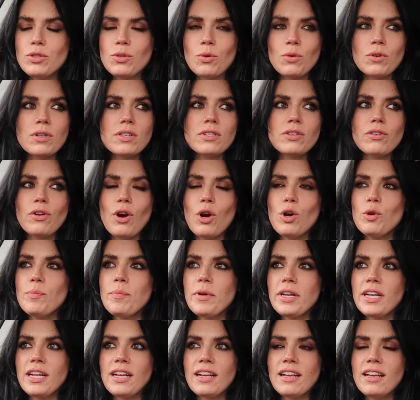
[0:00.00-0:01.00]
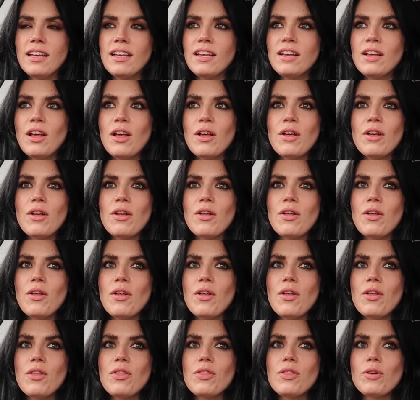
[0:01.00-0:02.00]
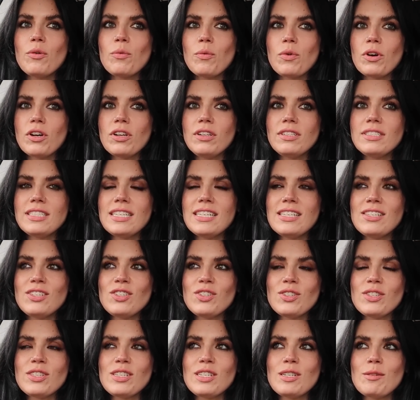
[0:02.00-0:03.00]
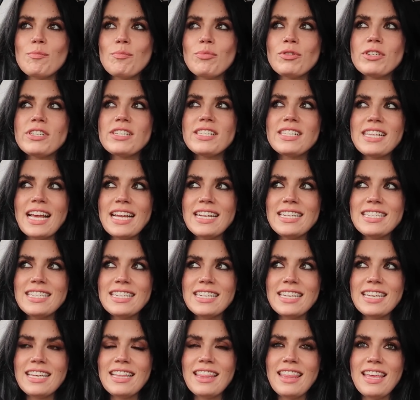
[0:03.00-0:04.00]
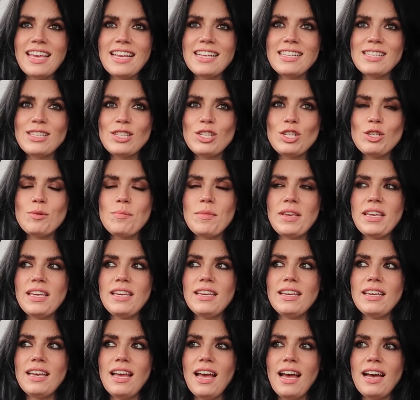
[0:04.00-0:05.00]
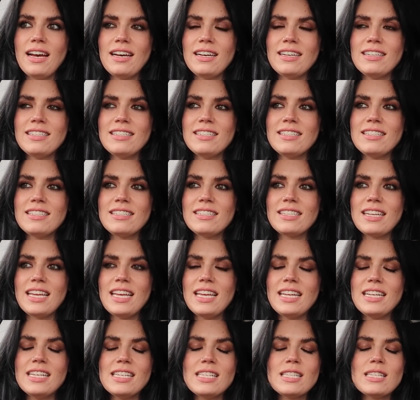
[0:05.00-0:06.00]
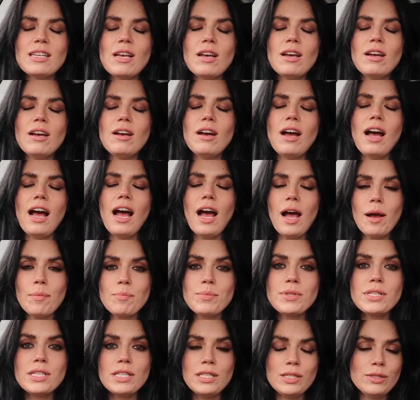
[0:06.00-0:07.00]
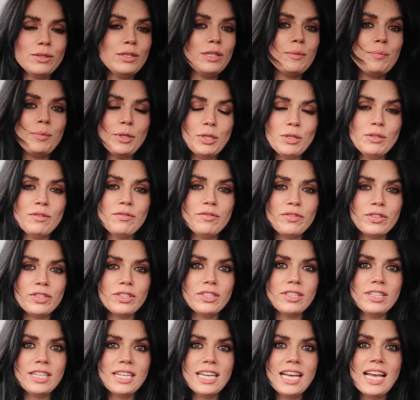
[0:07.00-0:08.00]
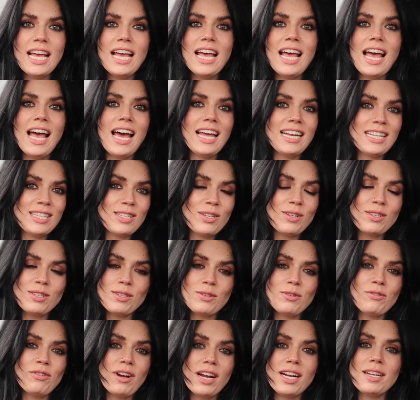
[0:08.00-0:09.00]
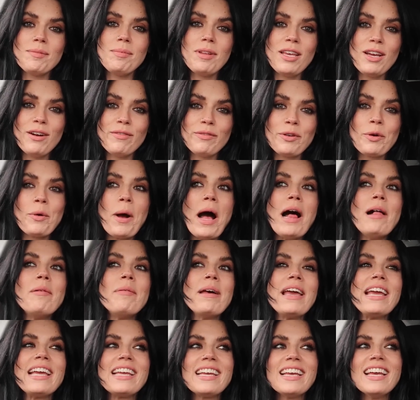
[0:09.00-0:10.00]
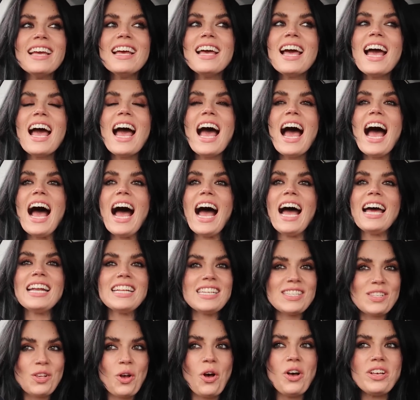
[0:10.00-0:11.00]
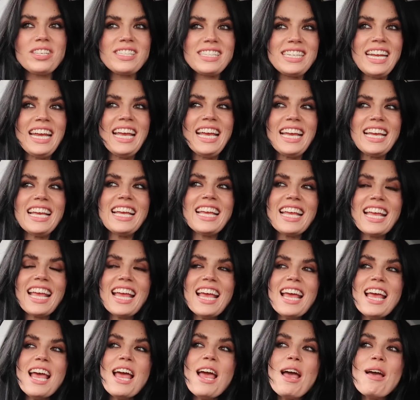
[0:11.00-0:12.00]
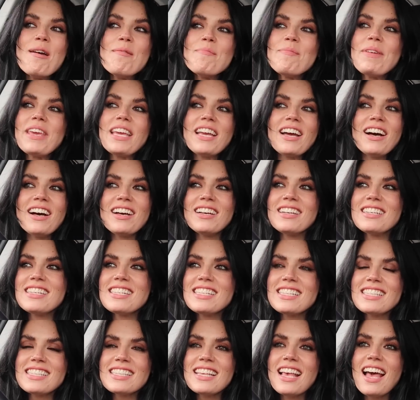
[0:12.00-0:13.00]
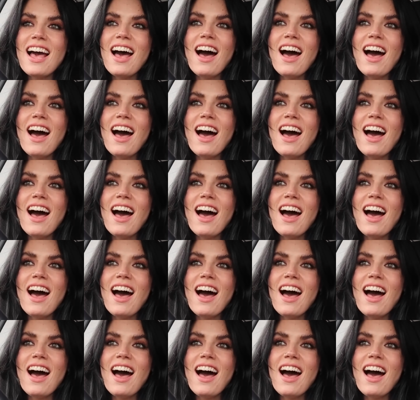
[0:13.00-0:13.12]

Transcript: Doors are opening. The world is just presenting things to me and it is absolutely beautiful, and it's also incredibly overwhelming and exhausting because